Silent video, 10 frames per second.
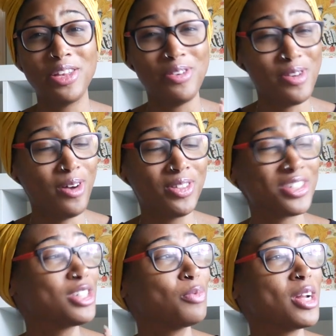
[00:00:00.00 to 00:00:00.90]
you know that
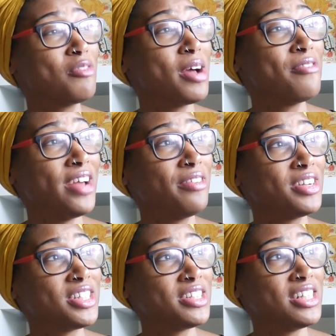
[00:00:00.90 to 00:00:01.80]
this is one of my
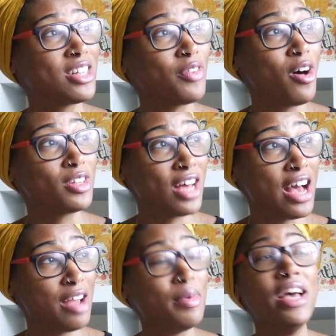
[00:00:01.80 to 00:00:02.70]
favorite series of all
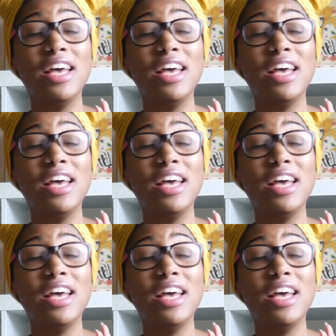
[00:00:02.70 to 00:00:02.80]
time.